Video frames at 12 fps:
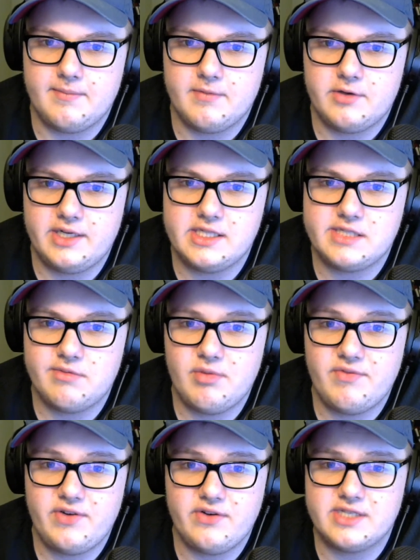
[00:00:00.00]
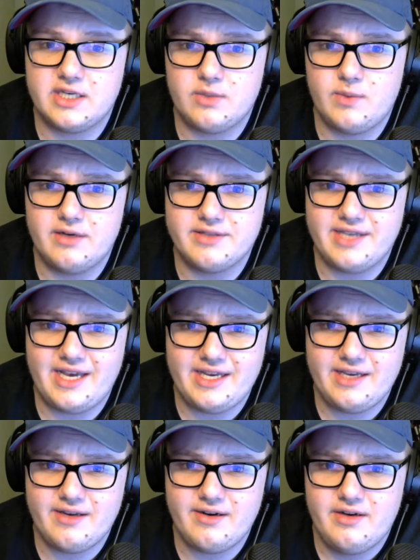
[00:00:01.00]
Right? Some of my videos take a while to
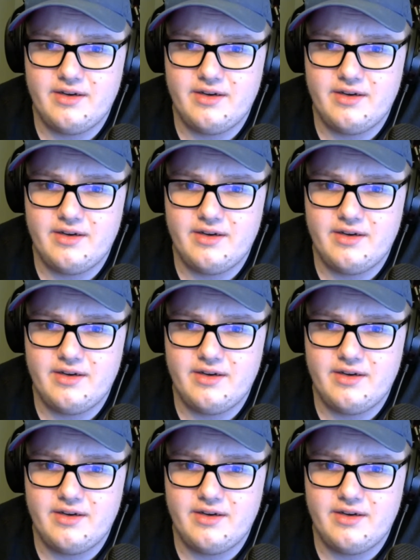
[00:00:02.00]
edit,